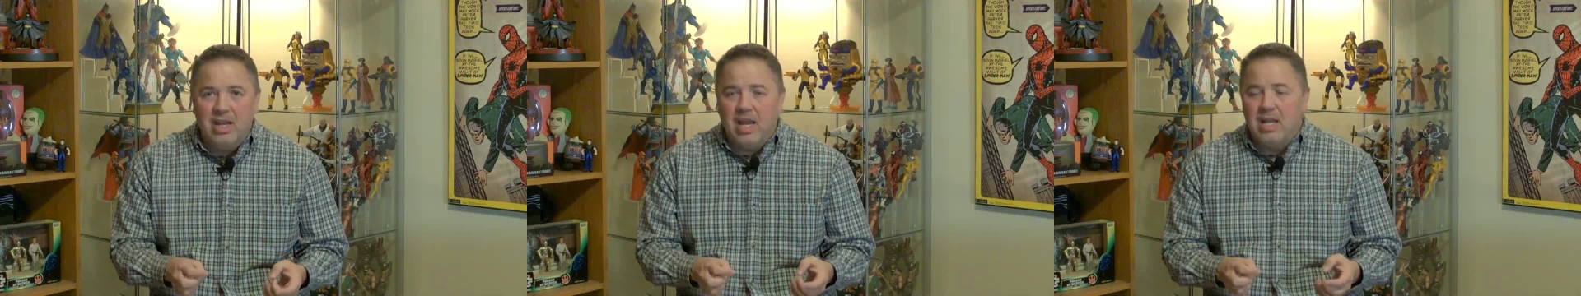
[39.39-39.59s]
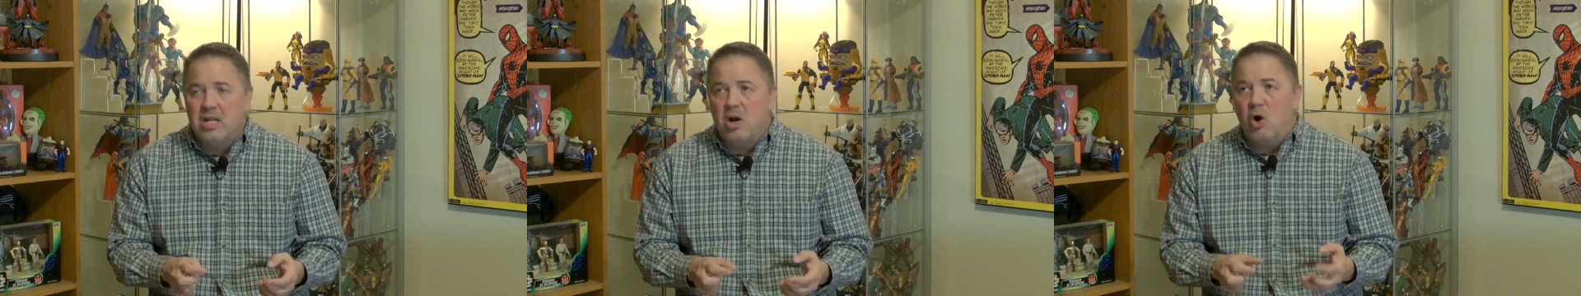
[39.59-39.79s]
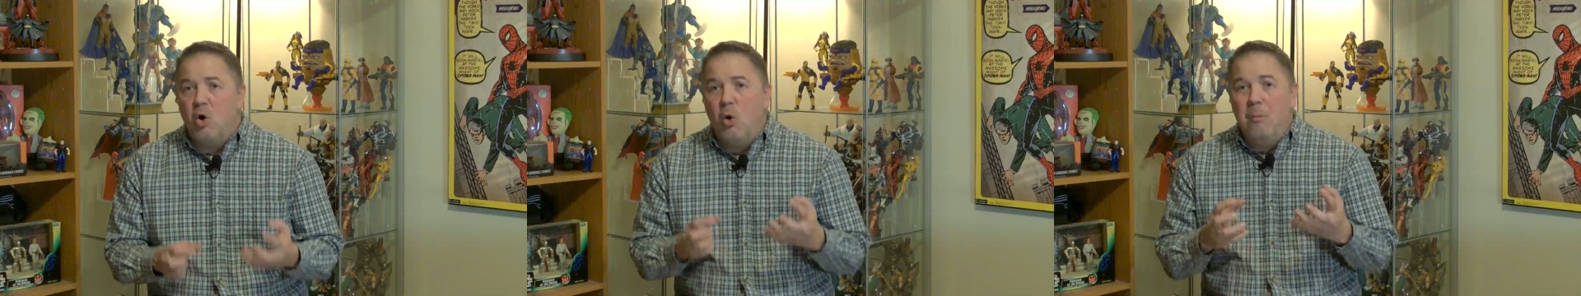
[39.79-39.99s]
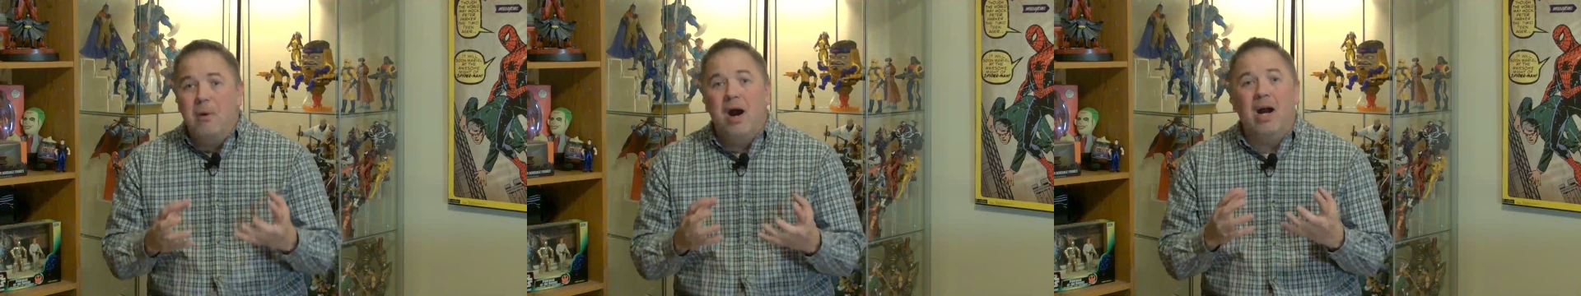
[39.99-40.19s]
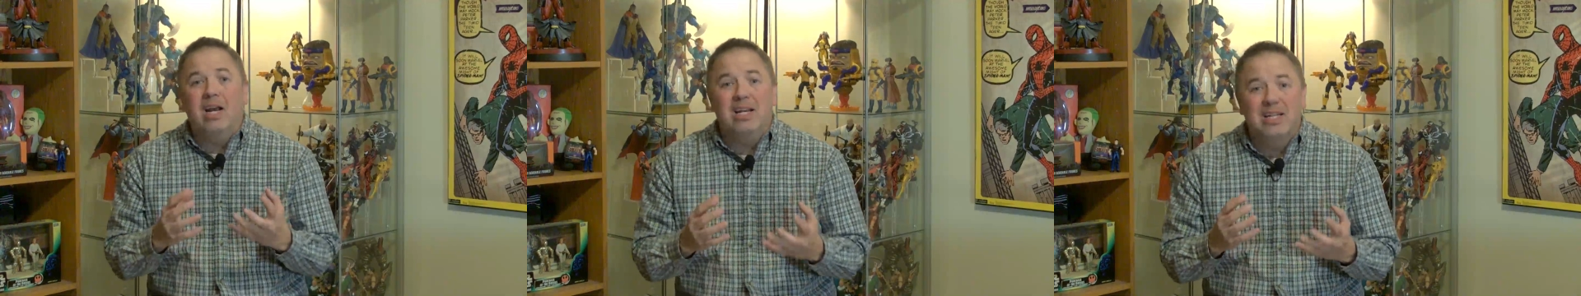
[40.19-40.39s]
and oh
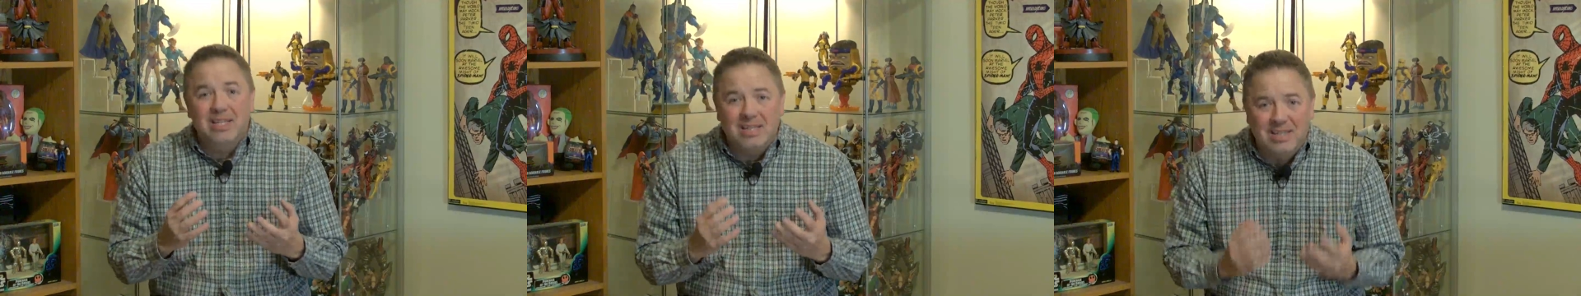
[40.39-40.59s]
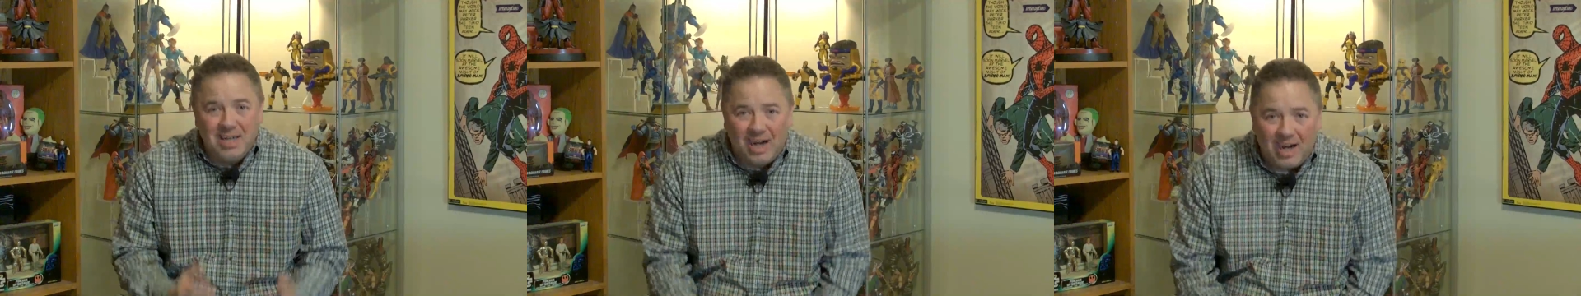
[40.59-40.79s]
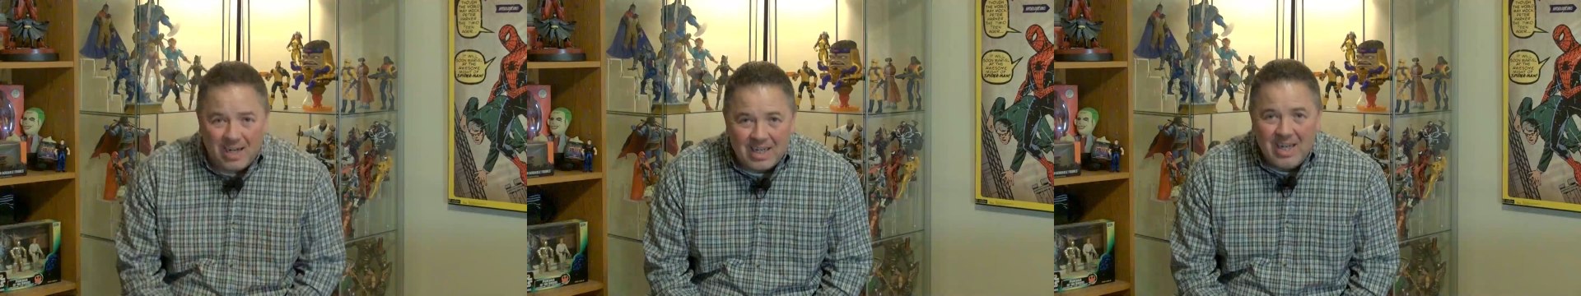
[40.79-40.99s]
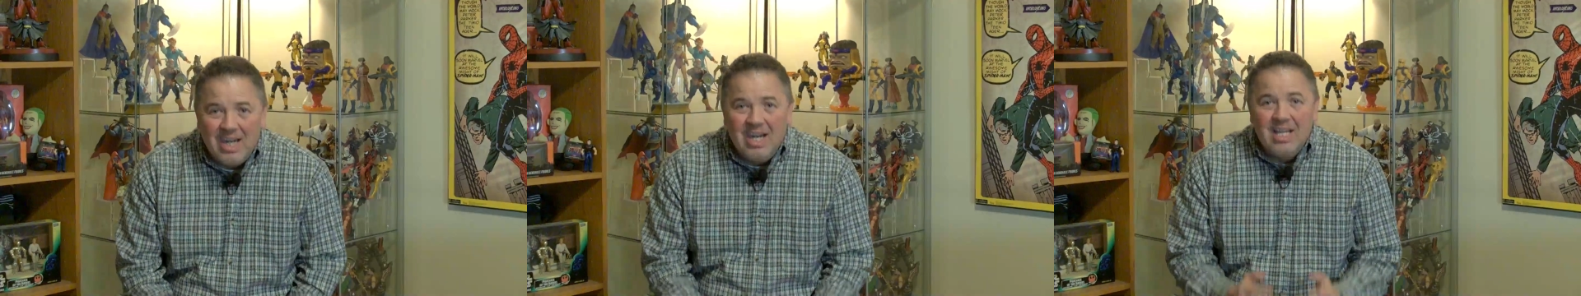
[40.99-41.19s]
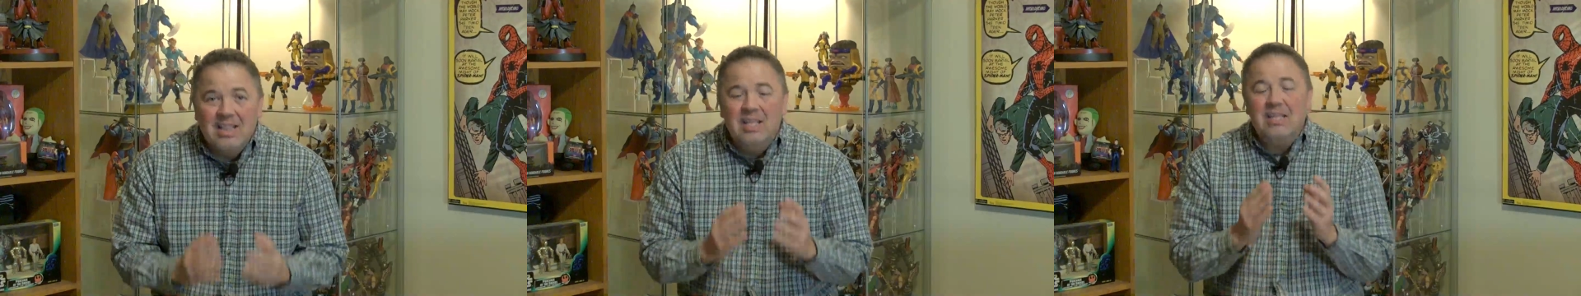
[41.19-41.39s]
my god,
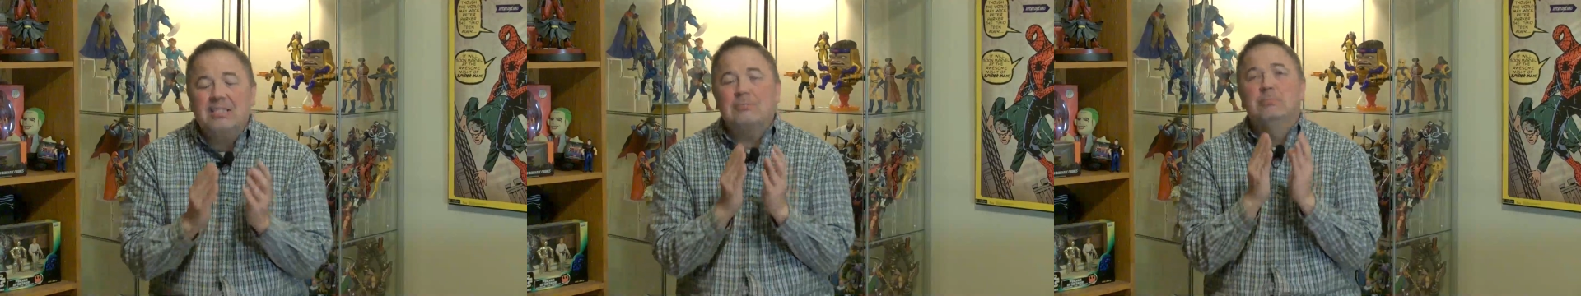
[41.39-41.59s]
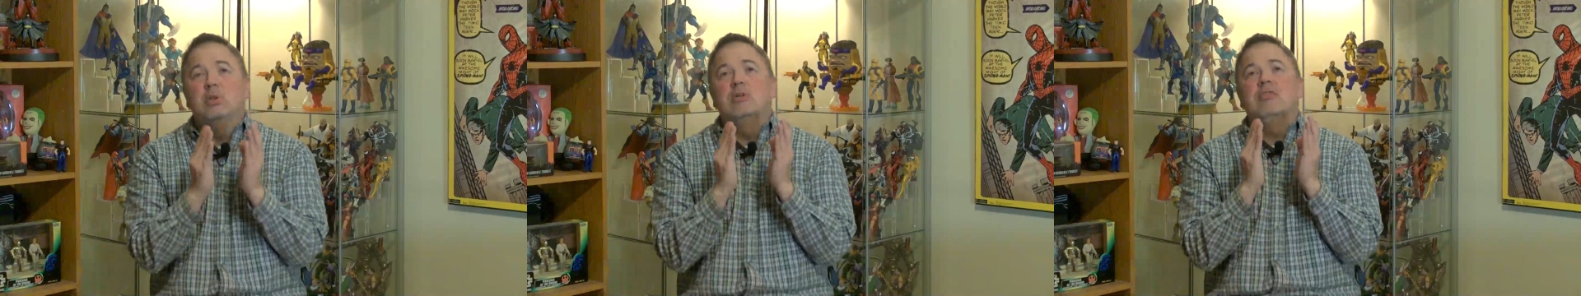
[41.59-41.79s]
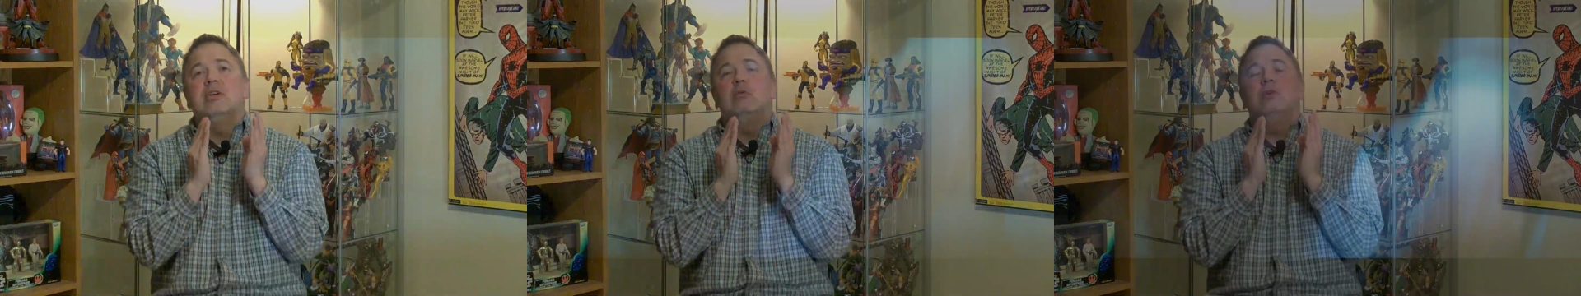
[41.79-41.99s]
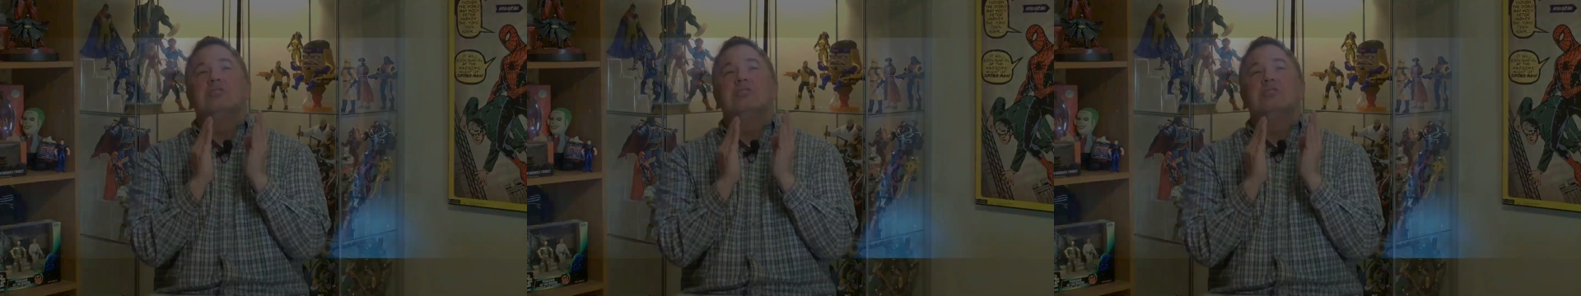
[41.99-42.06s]
this movie was